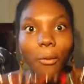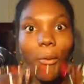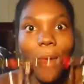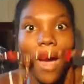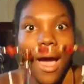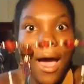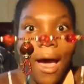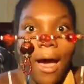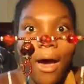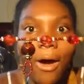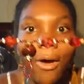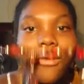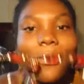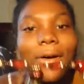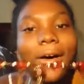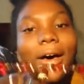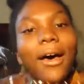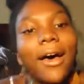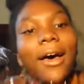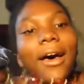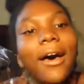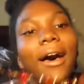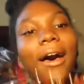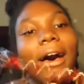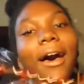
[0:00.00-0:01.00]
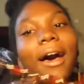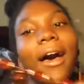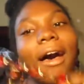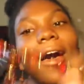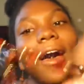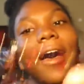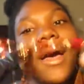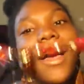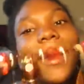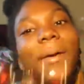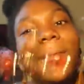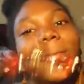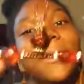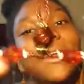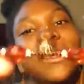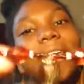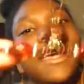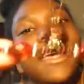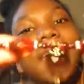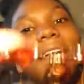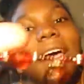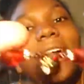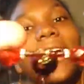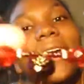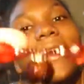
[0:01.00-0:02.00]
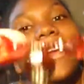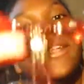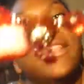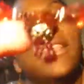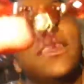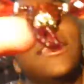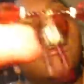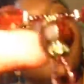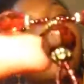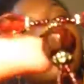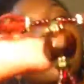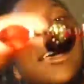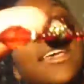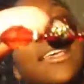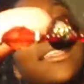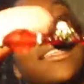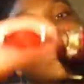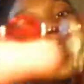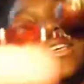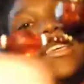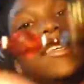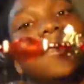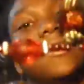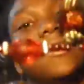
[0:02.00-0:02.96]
Wow. But yeah, it looks like this,